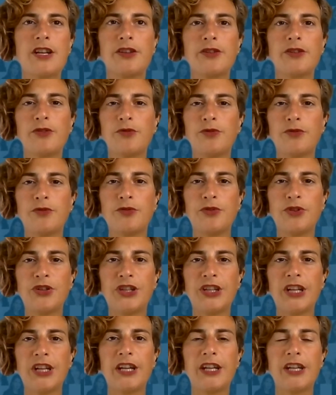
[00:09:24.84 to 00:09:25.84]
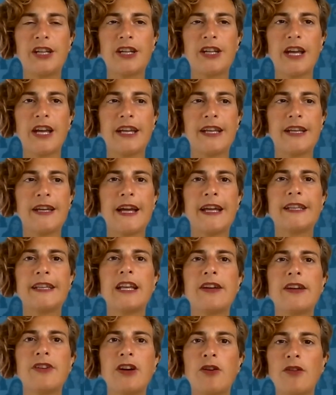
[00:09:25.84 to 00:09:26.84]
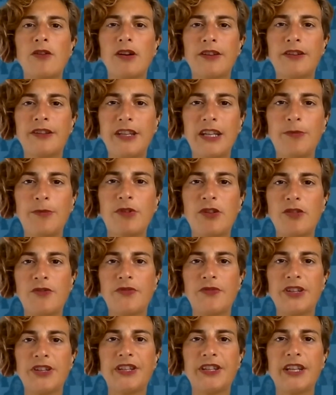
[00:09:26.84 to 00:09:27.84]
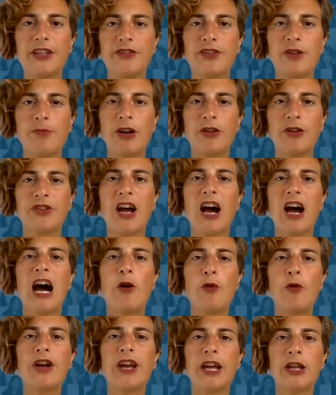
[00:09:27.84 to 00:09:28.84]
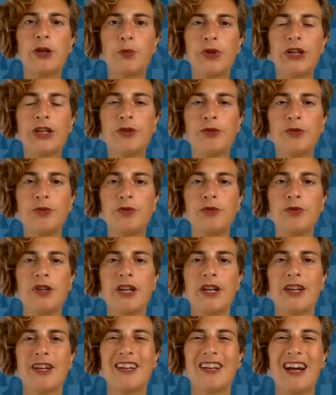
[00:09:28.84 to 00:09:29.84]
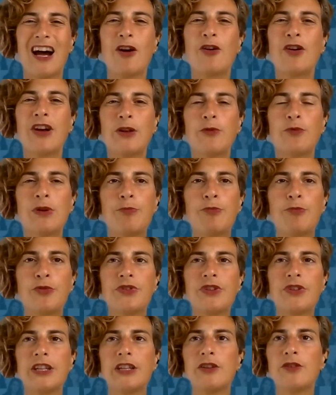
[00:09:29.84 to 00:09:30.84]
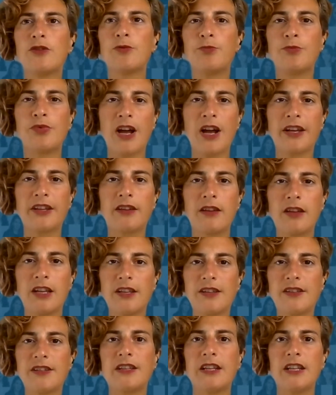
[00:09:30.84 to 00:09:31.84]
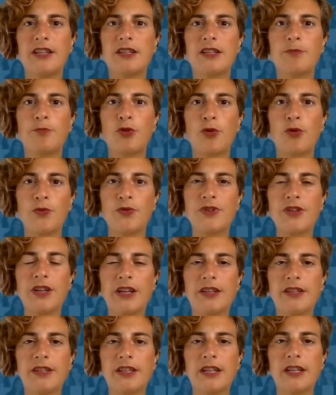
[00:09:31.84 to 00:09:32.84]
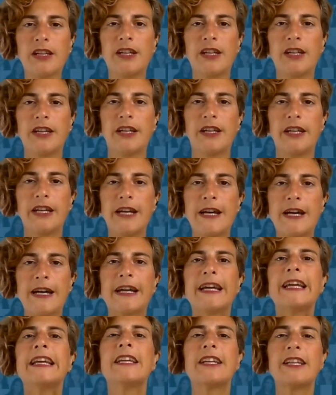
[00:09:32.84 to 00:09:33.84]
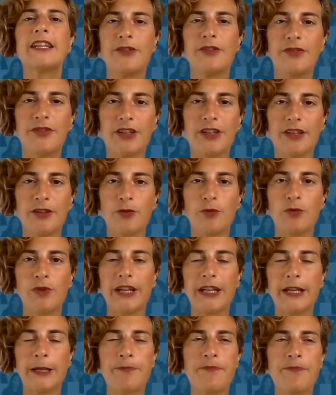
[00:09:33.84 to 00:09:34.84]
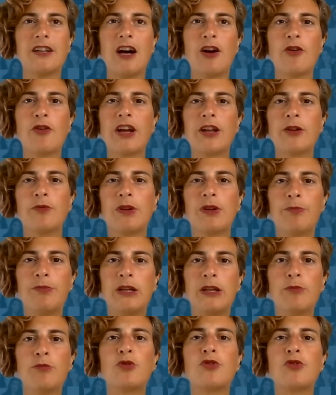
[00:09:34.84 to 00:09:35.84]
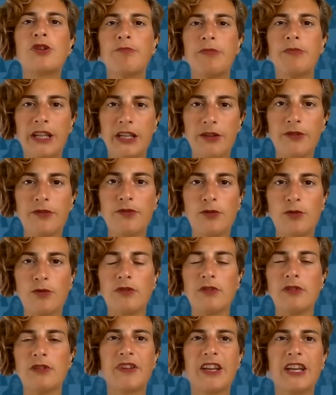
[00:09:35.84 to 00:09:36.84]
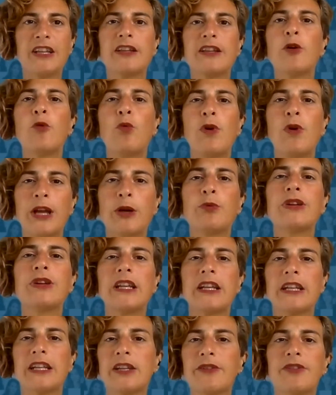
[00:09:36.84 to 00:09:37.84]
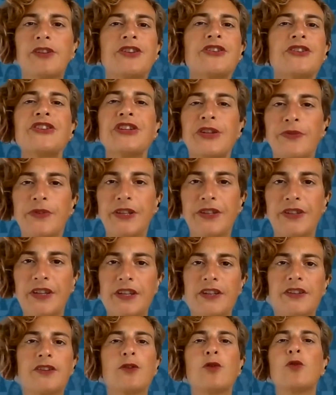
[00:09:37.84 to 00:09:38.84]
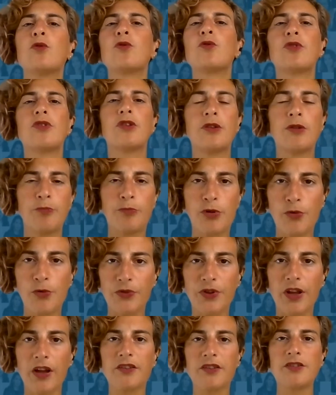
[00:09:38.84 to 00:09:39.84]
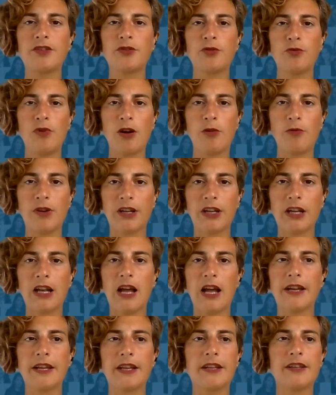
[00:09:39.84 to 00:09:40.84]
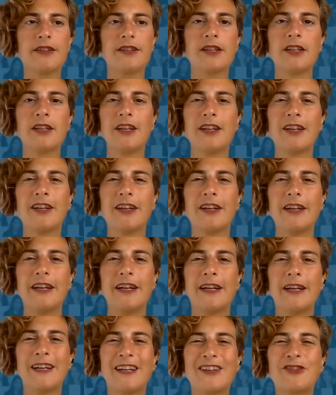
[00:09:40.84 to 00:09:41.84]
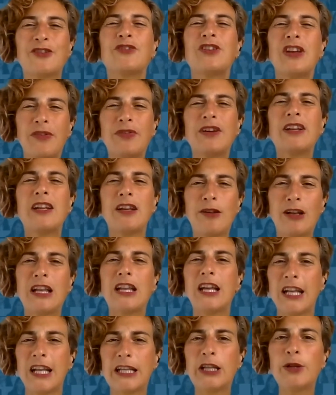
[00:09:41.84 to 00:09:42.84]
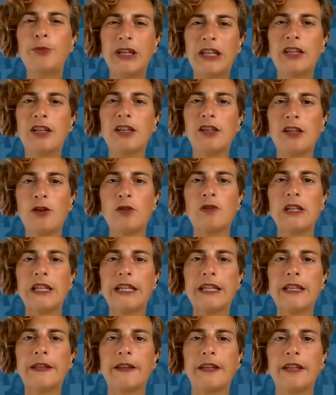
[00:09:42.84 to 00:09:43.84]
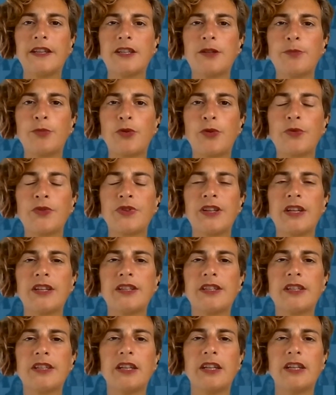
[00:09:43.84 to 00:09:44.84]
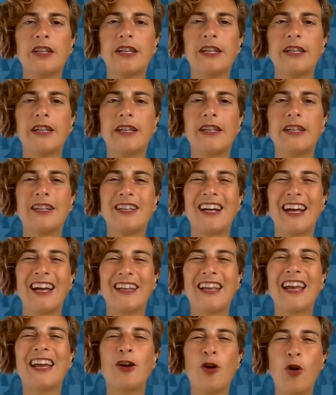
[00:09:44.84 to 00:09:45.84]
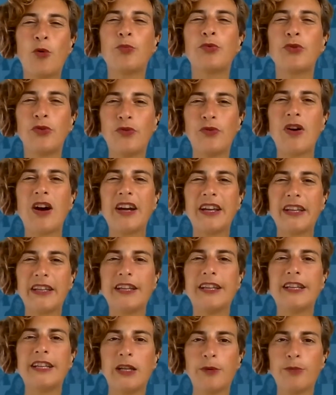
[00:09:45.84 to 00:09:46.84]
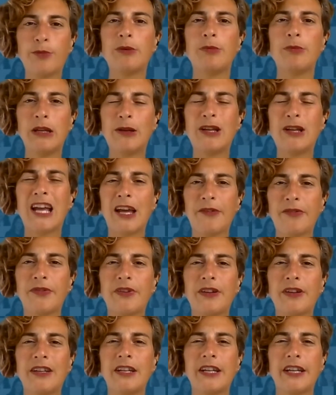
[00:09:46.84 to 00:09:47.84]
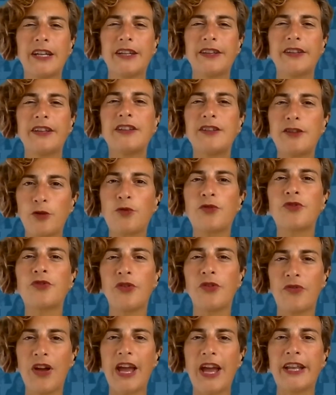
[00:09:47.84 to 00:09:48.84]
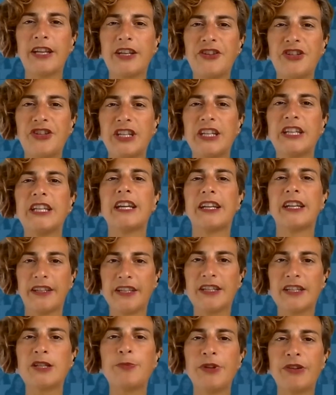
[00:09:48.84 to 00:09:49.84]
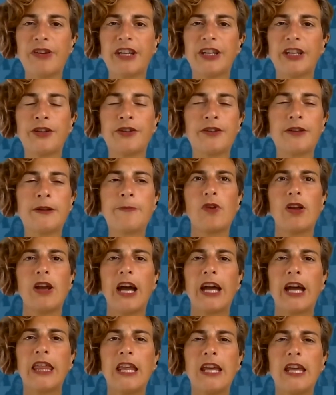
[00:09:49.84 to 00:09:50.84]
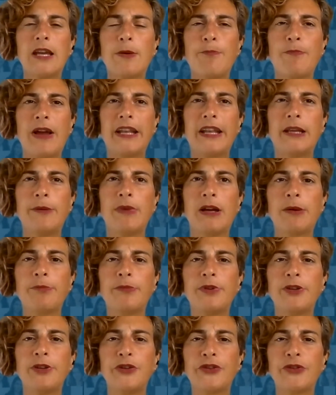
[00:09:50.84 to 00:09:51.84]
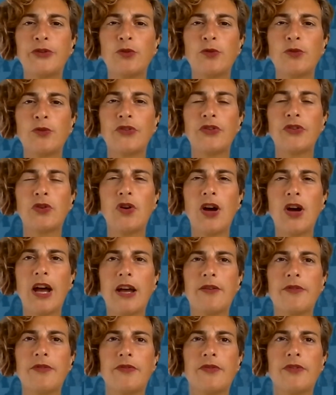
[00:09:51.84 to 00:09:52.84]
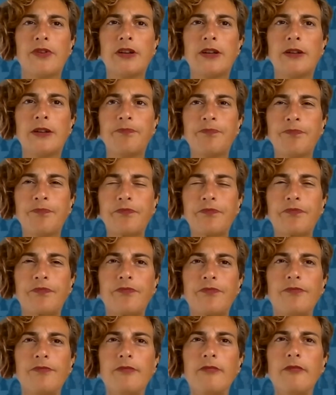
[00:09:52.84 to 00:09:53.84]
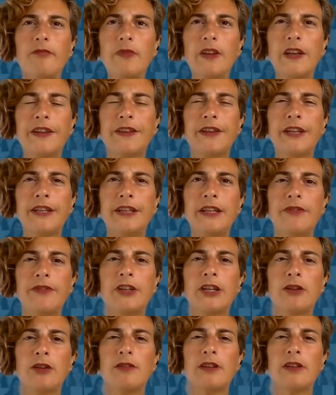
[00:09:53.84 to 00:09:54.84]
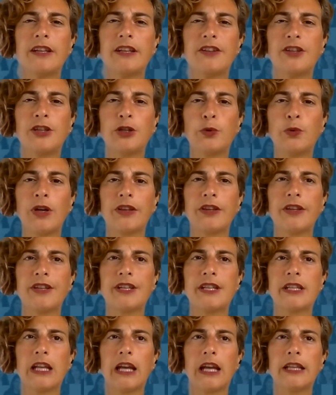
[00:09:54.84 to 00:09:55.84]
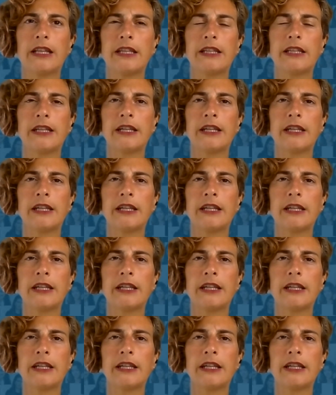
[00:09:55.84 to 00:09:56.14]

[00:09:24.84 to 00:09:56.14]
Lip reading: to share and have a deep conversation about how can we put into practice this process in a different way. How can we be more meaningful in the way we deliver services or products to our clients? So they feel a little bit lonely in this process, and I hope to find in ebbf the source of energy and inspiration. I think many members also have the difficulties to understand